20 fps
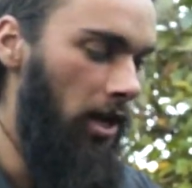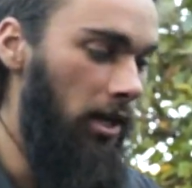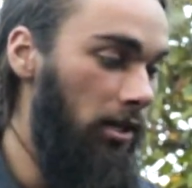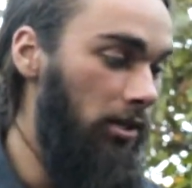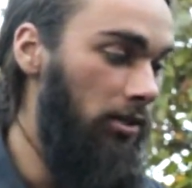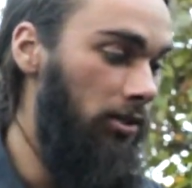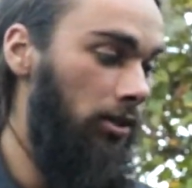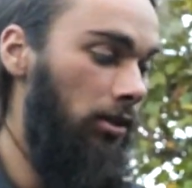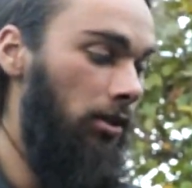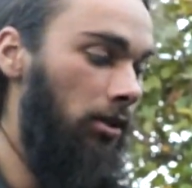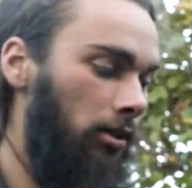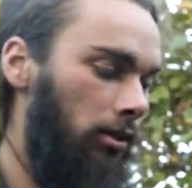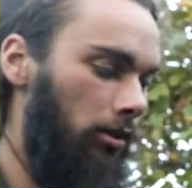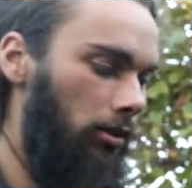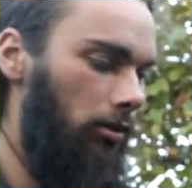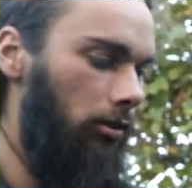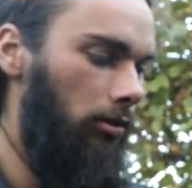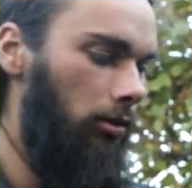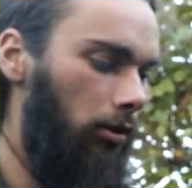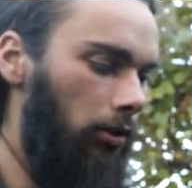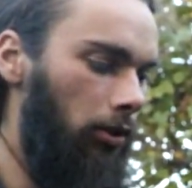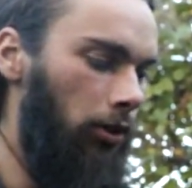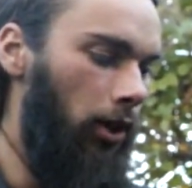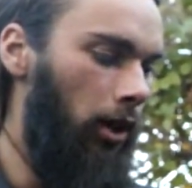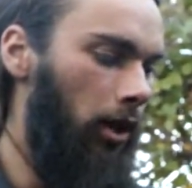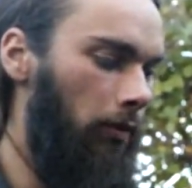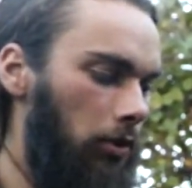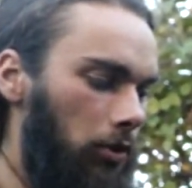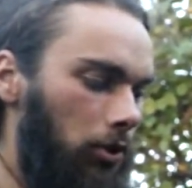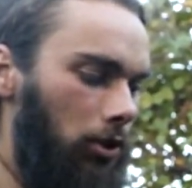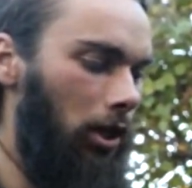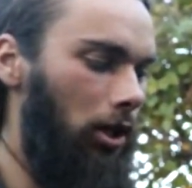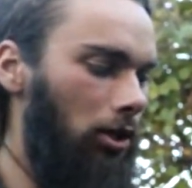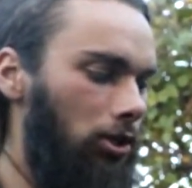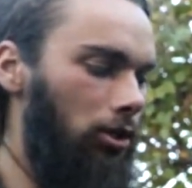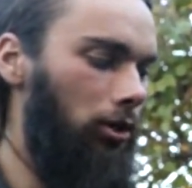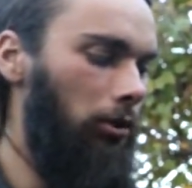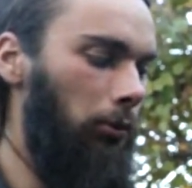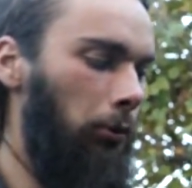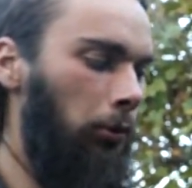Easy. You don't have to change
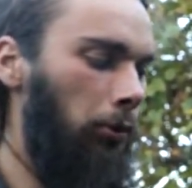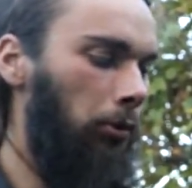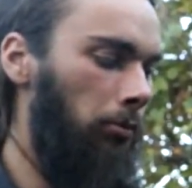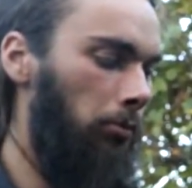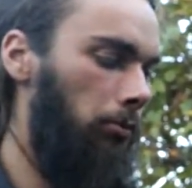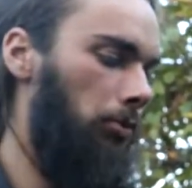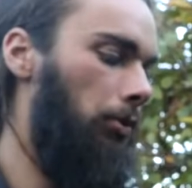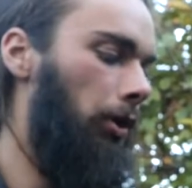your loom